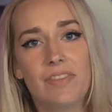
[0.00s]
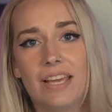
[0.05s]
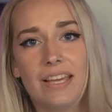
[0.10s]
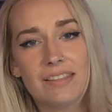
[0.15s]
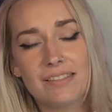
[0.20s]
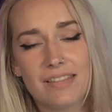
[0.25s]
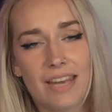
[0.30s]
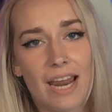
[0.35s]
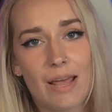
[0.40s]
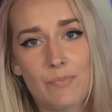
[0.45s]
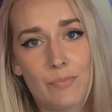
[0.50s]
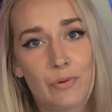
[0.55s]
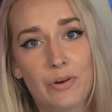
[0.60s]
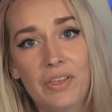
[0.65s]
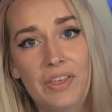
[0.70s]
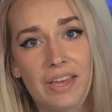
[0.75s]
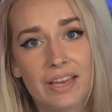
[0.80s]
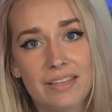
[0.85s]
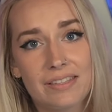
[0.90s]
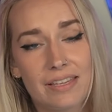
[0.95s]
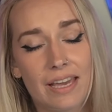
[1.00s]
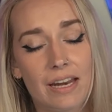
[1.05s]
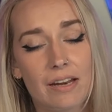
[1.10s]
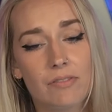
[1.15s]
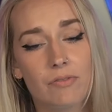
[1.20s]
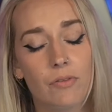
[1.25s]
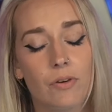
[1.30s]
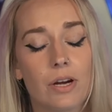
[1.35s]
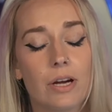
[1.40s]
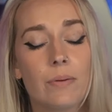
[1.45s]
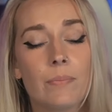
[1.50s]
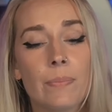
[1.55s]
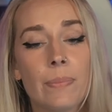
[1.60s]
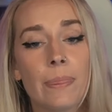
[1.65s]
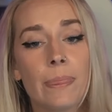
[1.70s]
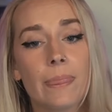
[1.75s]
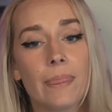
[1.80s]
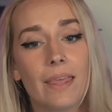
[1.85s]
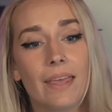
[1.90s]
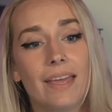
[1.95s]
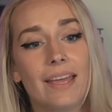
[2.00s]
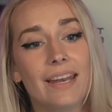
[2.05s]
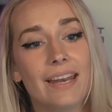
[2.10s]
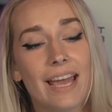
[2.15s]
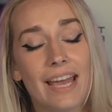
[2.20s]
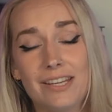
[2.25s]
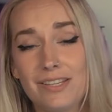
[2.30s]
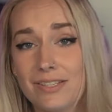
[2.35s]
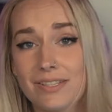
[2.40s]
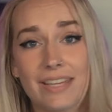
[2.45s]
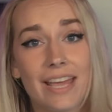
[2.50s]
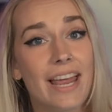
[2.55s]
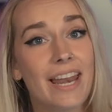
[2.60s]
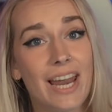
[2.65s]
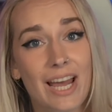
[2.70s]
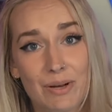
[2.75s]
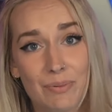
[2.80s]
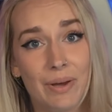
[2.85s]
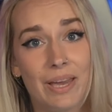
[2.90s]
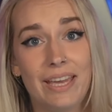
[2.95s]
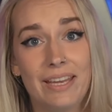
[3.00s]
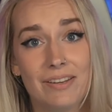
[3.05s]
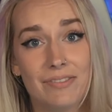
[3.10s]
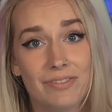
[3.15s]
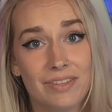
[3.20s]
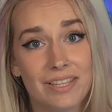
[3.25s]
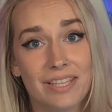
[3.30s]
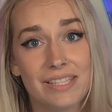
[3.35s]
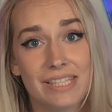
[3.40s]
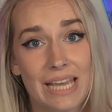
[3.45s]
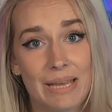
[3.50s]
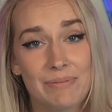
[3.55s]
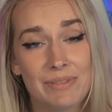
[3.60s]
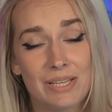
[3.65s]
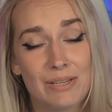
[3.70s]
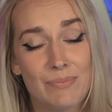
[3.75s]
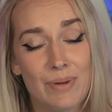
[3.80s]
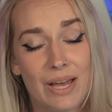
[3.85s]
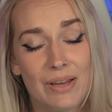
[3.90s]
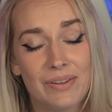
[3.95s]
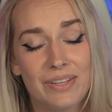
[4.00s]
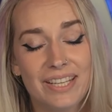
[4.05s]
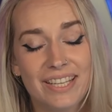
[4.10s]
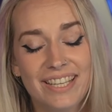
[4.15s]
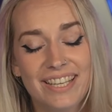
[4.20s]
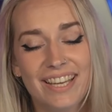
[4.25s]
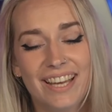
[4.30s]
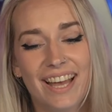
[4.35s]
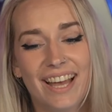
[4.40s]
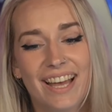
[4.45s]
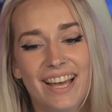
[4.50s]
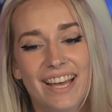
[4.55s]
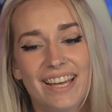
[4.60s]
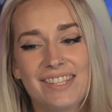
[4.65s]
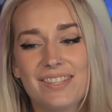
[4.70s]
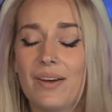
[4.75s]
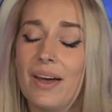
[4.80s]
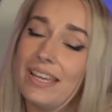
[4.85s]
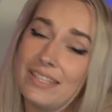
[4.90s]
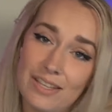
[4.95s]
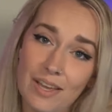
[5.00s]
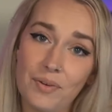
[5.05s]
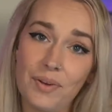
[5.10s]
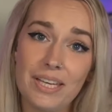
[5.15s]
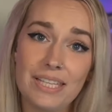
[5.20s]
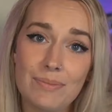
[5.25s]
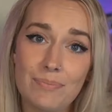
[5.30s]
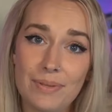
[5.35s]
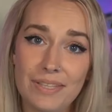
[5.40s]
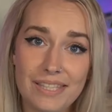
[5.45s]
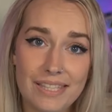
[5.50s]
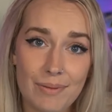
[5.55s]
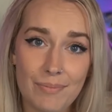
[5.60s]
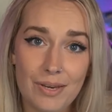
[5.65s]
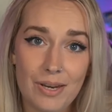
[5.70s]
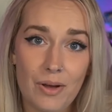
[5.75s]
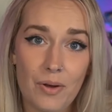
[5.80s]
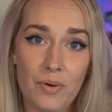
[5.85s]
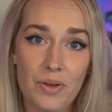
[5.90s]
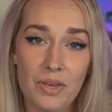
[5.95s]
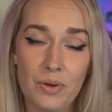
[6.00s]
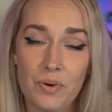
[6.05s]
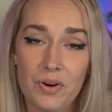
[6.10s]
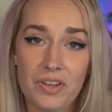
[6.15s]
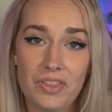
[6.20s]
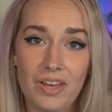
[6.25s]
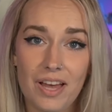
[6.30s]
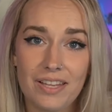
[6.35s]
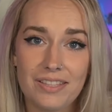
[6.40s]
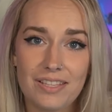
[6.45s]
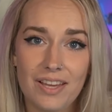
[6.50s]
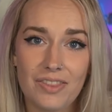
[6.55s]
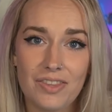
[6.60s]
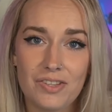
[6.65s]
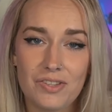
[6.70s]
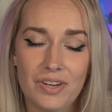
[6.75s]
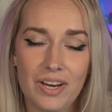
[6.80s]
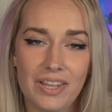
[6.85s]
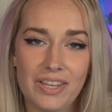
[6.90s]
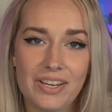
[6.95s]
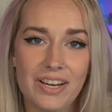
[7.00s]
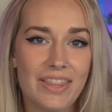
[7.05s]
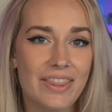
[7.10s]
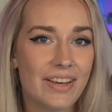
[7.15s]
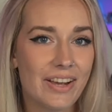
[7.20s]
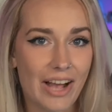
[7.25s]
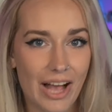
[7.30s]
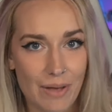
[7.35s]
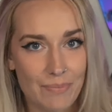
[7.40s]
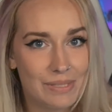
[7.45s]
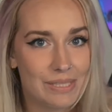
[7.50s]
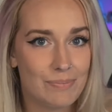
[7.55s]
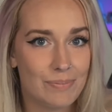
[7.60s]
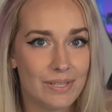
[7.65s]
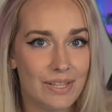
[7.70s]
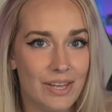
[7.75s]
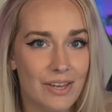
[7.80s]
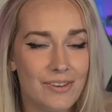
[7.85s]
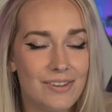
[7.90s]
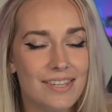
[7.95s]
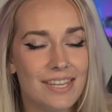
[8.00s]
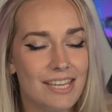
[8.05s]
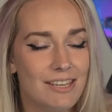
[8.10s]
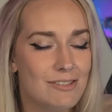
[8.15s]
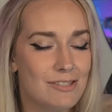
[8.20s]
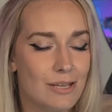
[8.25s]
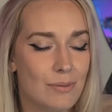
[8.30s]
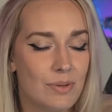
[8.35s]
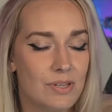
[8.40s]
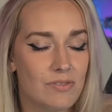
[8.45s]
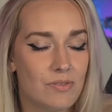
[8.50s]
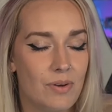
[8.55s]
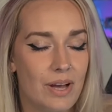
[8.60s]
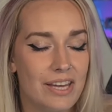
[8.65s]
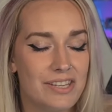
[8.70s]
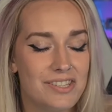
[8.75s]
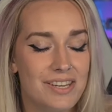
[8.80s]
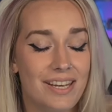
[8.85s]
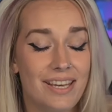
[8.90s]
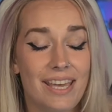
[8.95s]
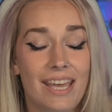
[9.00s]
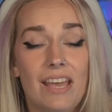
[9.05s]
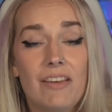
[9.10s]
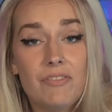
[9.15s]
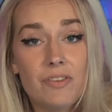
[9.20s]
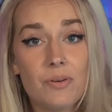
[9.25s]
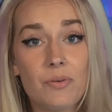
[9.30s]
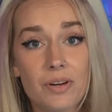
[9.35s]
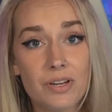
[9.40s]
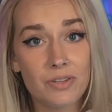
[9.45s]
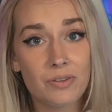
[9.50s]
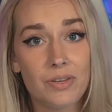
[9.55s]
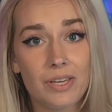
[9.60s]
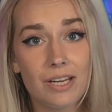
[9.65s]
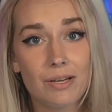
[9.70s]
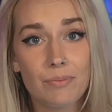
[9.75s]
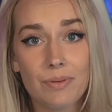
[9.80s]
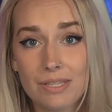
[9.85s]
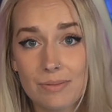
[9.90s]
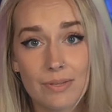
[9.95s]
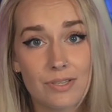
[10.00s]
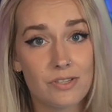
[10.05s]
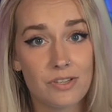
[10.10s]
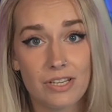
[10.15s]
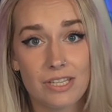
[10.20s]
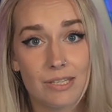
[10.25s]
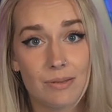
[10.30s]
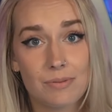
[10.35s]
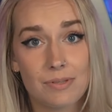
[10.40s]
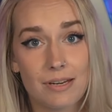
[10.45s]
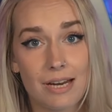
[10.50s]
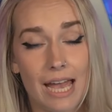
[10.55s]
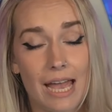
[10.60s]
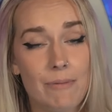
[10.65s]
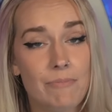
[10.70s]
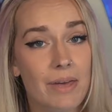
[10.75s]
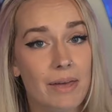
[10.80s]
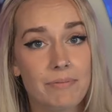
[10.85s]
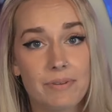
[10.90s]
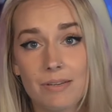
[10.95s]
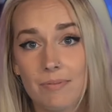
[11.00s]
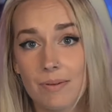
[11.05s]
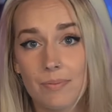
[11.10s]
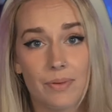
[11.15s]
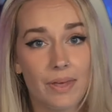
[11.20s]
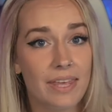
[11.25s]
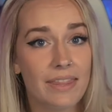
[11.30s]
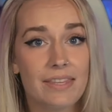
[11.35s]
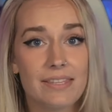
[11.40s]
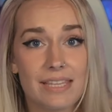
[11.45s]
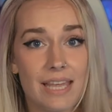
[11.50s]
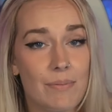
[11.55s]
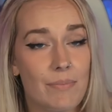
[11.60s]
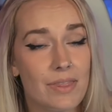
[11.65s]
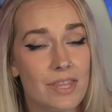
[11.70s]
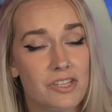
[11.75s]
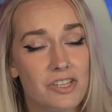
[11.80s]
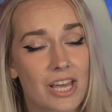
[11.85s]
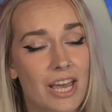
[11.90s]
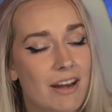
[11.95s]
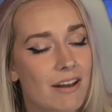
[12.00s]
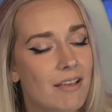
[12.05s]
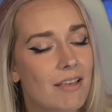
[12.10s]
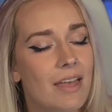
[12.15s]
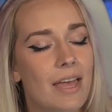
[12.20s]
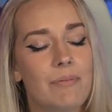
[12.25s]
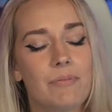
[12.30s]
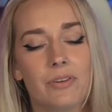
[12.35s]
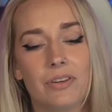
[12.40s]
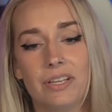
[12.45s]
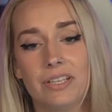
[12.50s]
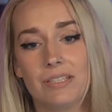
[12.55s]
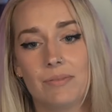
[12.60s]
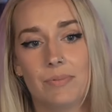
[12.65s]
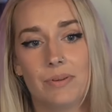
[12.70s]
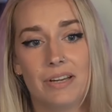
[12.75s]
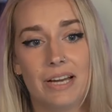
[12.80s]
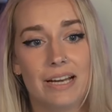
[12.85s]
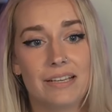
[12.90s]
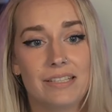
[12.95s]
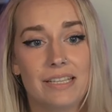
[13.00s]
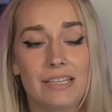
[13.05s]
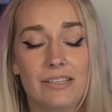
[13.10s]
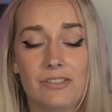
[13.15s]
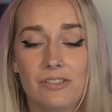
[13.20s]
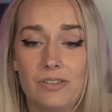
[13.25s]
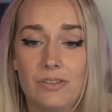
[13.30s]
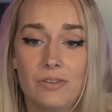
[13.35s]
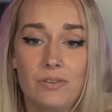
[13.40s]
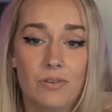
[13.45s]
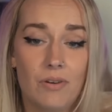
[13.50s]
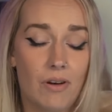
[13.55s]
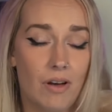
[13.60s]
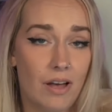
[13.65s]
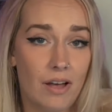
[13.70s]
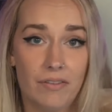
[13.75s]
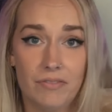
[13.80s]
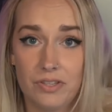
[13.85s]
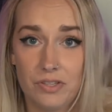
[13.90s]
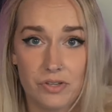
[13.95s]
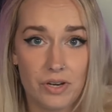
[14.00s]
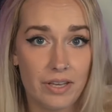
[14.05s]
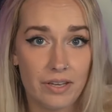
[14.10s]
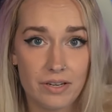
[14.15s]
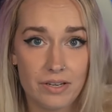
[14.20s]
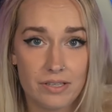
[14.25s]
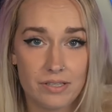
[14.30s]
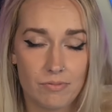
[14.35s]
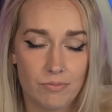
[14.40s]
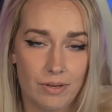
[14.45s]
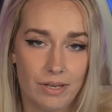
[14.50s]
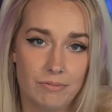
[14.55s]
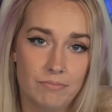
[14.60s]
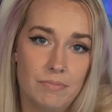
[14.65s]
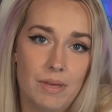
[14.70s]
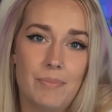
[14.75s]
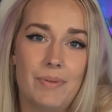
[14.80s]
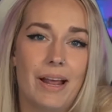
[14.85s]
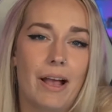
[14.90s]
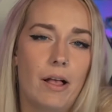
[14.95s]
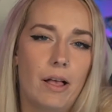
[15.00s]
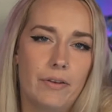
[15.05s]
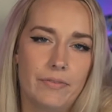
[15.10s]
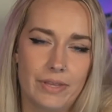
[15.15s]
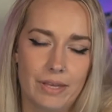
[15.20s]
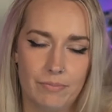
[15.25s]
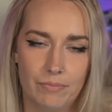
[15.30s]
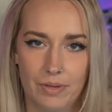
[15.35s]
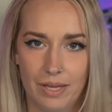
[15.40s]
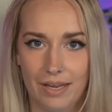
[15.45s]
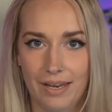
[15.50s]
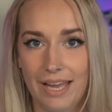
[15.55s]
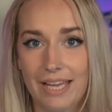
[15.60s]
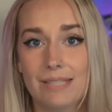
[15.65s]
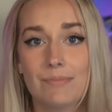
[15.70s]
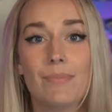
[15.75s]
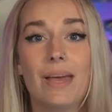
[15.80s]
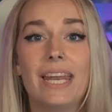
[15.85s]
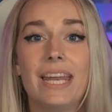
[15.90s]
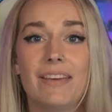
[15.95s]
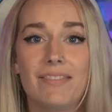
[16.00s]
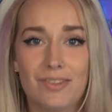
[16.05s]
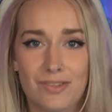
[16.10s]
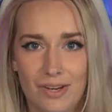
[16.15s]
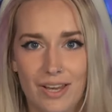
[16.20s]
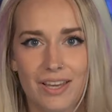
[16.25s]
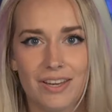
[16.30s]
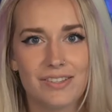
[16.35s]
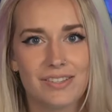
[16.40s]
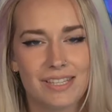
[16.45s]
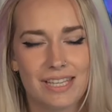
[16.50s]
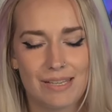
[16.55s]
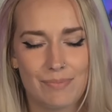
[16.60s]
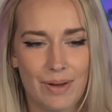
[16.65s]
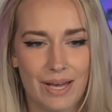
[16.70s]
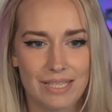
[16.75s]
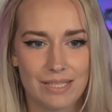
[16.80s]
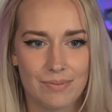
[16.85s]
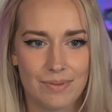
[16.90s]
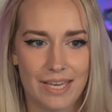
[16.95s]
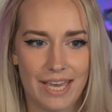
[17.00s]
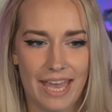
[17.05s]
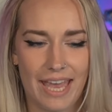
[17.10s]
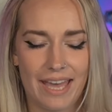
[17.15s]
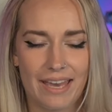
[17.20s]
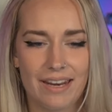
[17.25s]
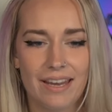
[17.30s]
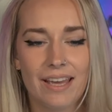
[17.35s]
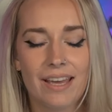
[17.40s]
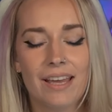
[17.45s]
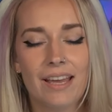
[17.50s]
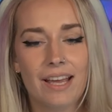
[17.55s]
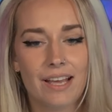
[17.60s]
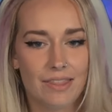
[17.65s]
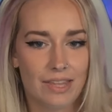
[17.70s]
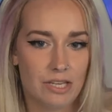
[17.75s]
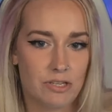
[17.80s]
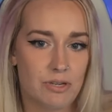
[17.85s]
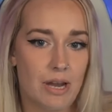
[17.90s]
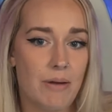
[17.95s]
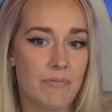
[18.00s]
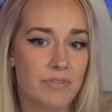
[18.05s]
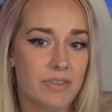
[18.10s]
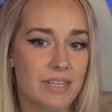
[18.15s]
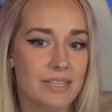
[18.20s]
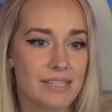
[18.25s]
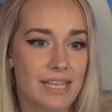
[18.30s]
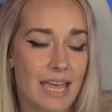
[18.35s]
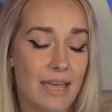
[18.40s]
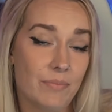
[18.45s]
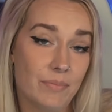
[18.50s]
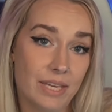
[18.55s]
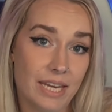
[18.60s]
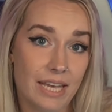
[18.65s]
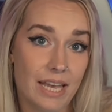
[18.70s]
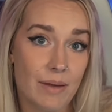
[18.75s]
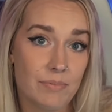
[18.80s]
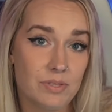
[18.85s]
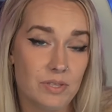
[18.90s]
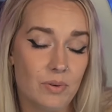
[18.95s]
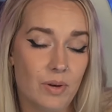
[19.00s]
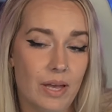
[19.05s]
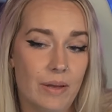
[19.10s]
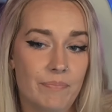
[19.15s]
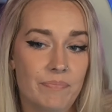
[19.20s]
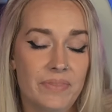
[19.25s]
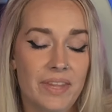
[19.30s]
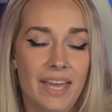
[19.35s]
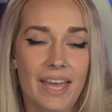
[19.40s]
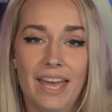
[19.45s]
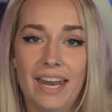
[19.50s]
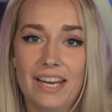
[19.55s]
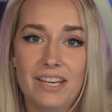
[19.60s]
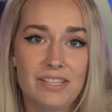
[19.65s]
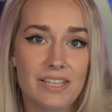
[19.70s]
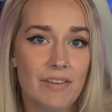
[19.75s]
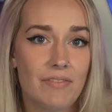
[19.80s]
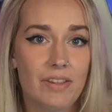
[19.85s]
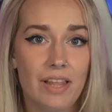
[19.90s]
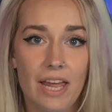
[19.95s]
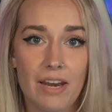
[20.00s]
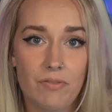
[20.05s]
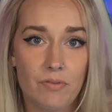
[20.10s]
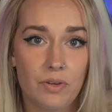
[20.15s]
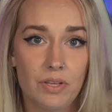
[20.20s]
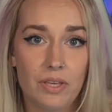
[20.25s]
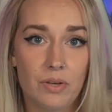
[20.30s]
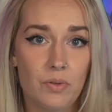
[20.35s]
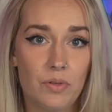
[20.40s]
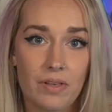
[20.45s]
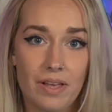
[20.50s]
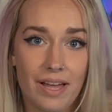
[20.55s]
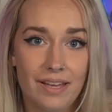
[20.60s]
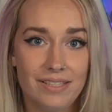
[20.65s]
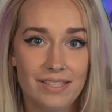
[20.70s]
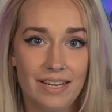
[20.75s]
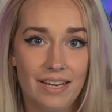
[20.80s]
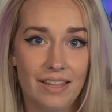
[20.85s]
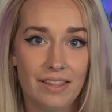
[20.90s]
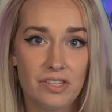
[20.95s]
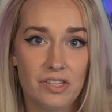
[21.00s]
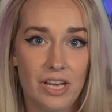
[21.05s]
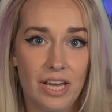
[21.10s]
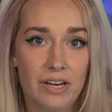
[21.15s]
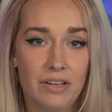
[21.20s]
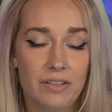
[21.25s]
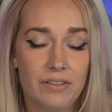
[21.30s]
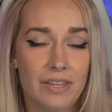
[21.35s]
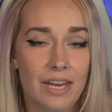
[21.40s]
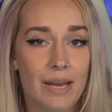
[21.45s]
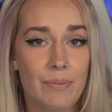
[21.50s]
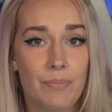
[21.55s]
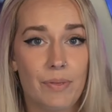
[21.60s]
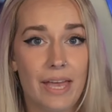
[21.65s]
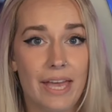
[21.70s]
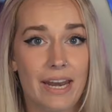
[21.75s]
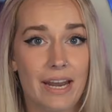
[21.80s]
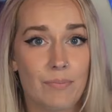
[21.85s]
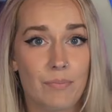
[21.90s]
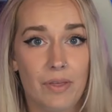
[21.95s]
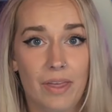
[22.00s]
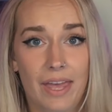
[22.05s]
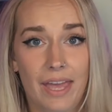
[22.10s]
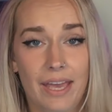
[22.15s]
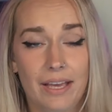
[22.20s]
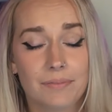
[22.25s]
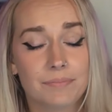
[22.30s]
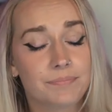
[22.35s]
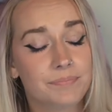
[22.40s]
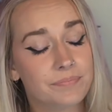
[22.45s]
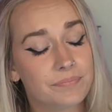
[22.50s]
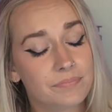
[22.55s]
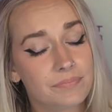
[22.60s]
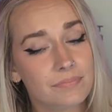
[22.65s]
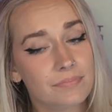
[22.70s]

of things that I'm really excited for. And I just cannot wait for this game to come out. Uh, so, as always, please let me know your thoughts on the trailer in the comments below. And thank you so much for watching. If you are new here, please make sure you subscribe. I'm going to be playing this game on the channel. I'm going to be reacting to all of the trailers. Well, maybe not all of them, but as many of the trailers as I possibly can that drop for this game leading up to it. And I just have a lot of really cool content on the channel that I plan on playing